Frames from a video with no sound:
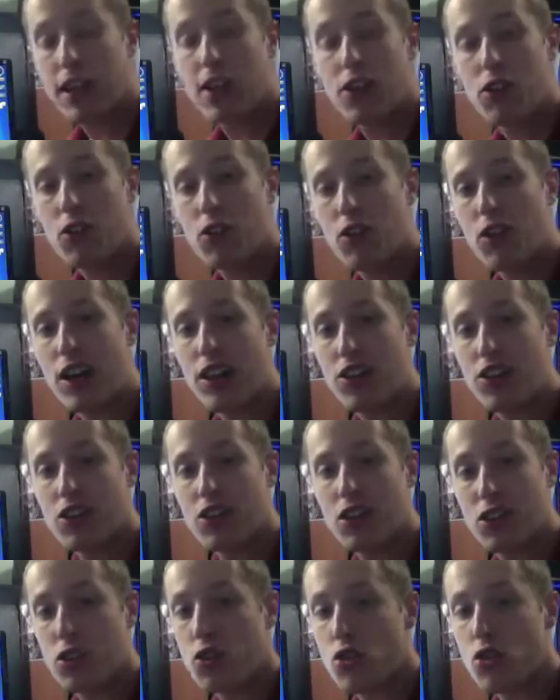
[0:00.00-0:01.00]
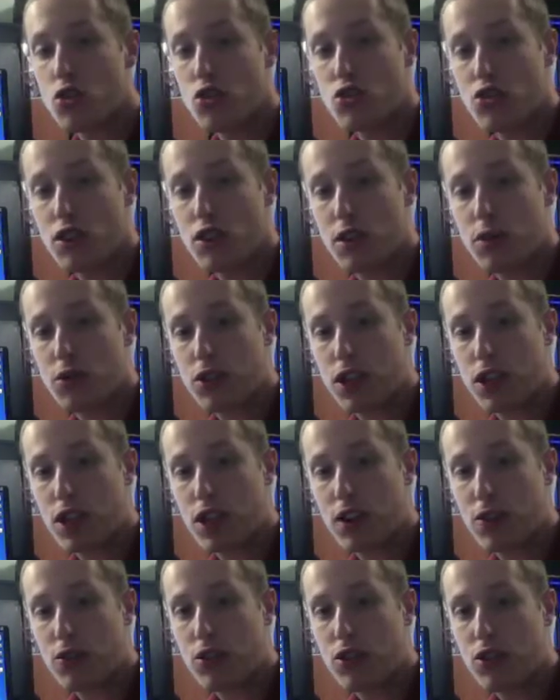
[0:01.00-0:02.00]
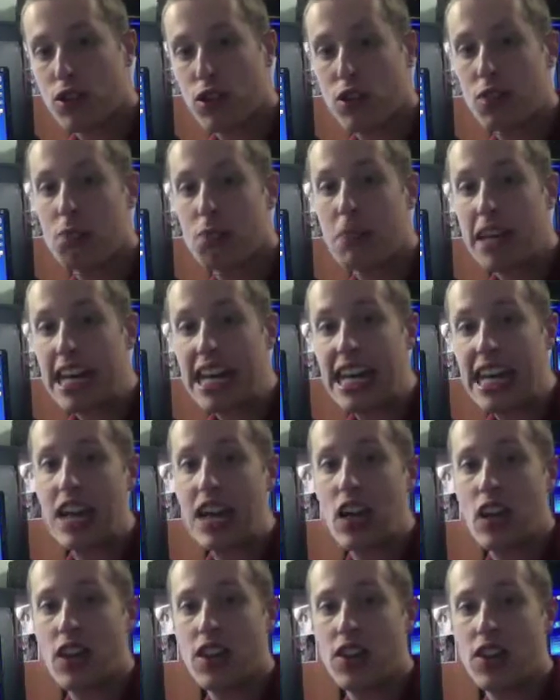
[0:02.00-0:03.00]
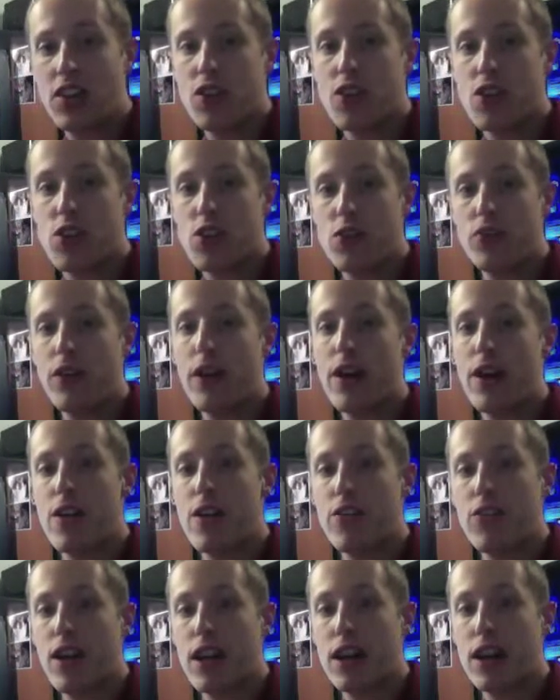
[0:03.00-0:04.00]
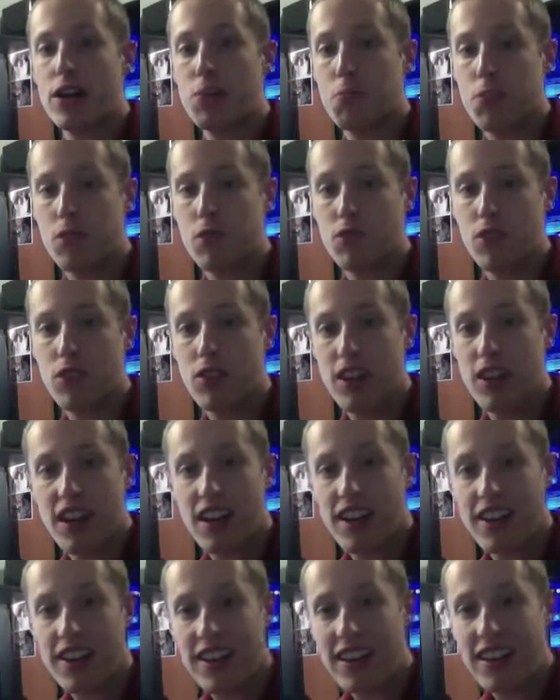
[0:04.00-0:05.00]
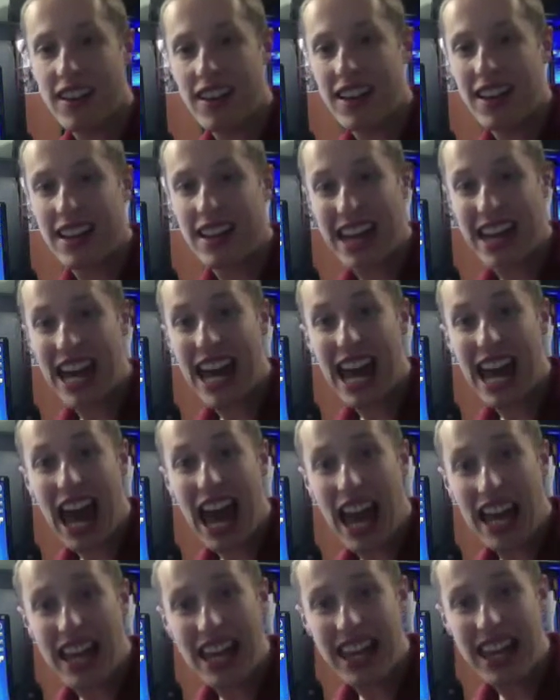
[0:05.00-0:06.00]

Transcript: who wants to torture themselves to me on their Firefox Persona can.